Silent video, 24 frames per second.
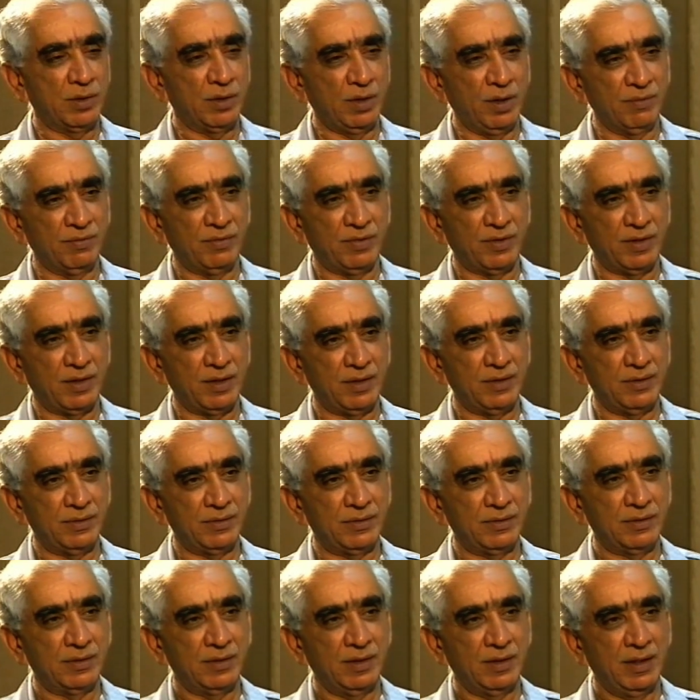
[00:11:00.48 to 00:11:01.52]

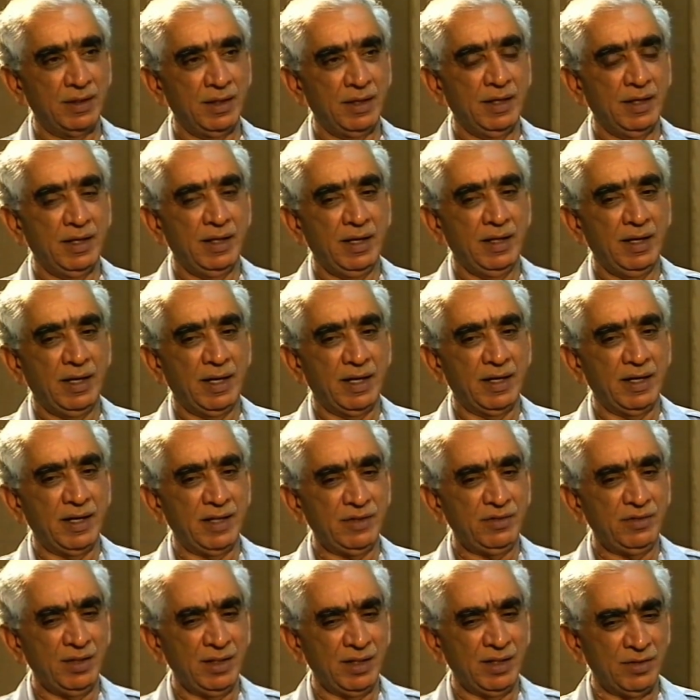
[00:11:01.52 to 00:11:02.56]
confidence. And I
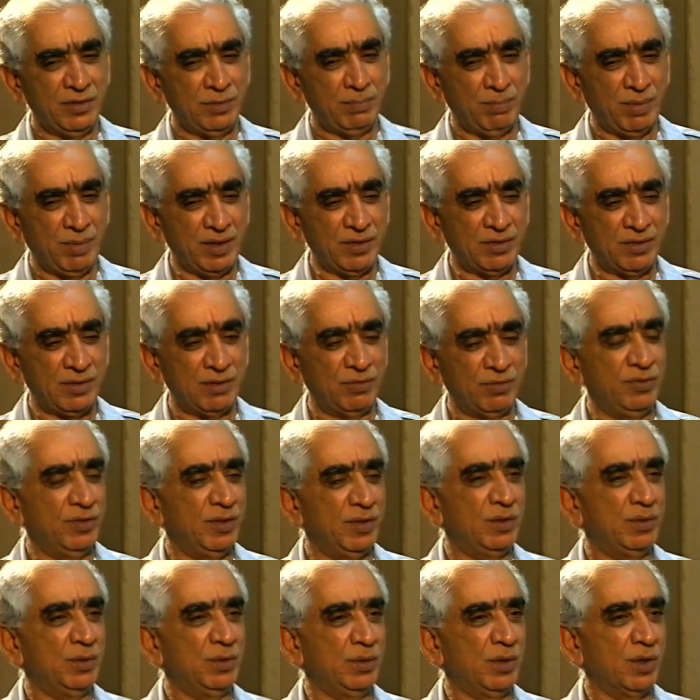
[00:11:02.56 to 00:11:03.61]
think it's best if we
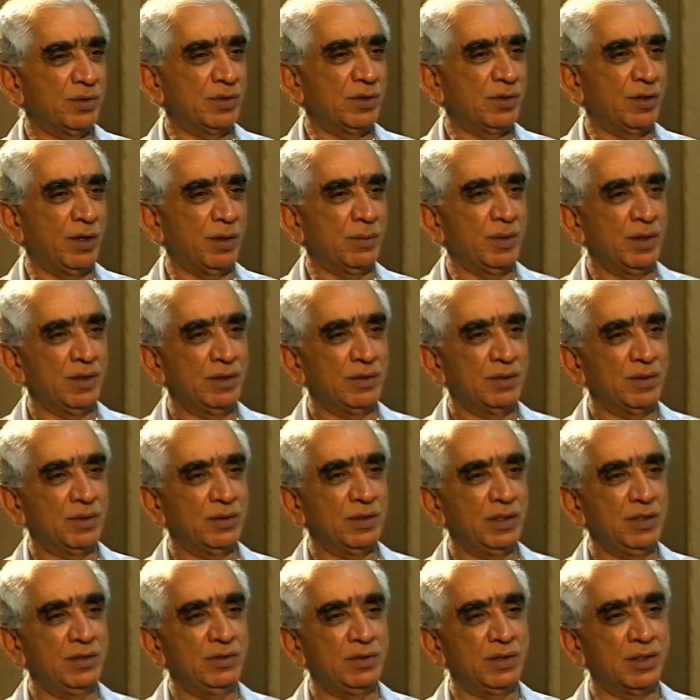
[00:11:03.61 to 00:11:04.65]
do not comment on
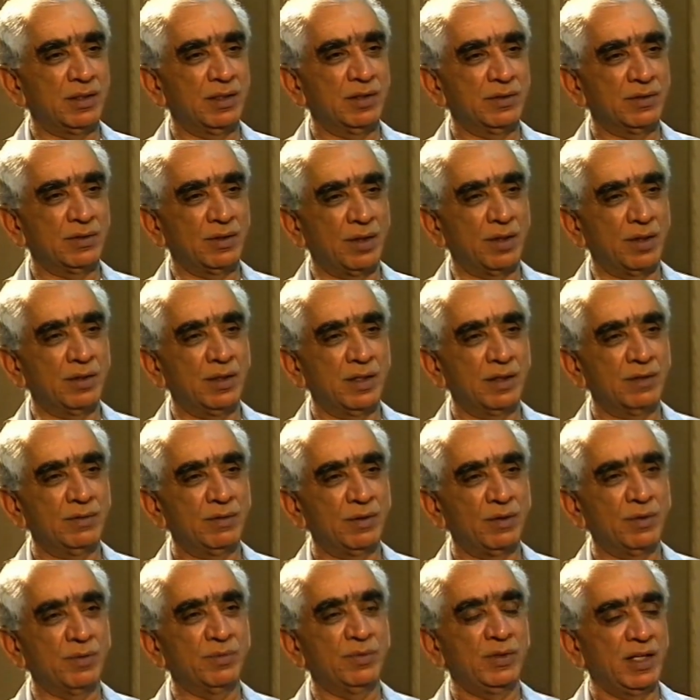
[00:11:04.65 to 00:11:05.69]
each other's conduct
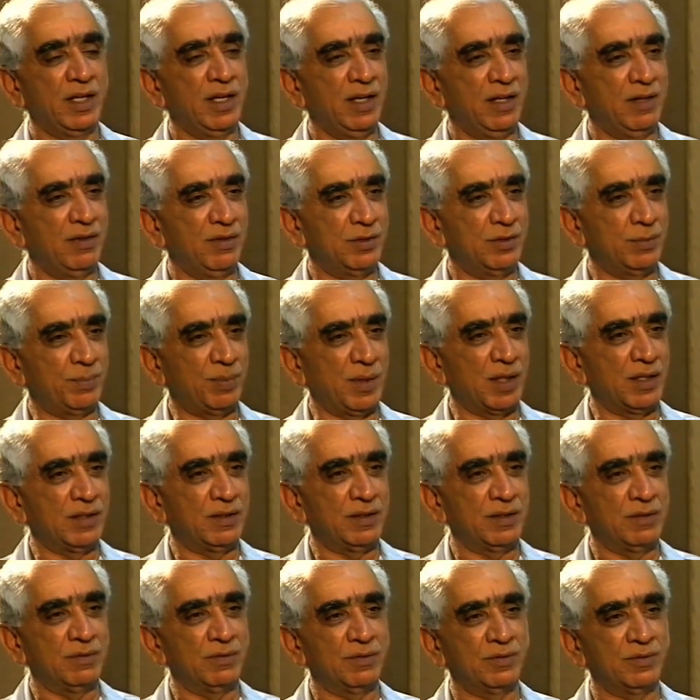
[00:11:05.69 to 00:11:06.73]
of their
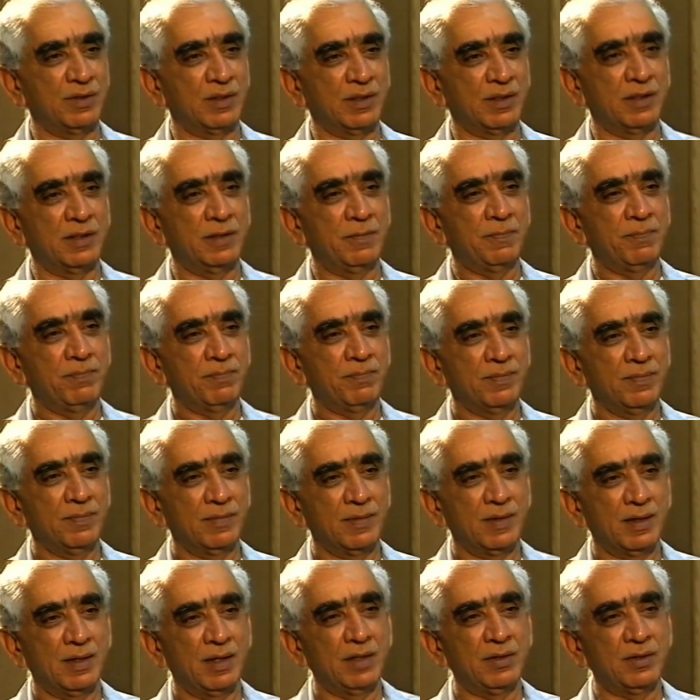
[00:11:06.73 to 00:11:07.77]
respective
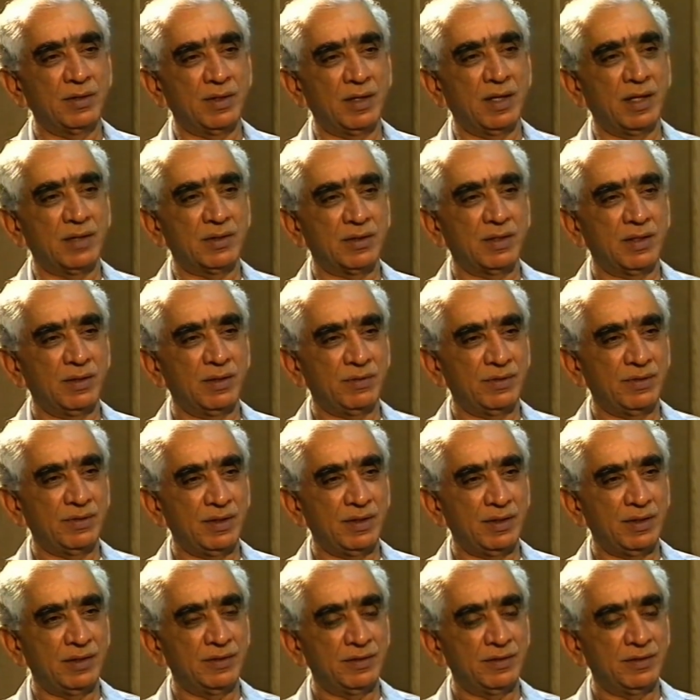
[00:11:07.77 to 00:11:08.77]
international affairs.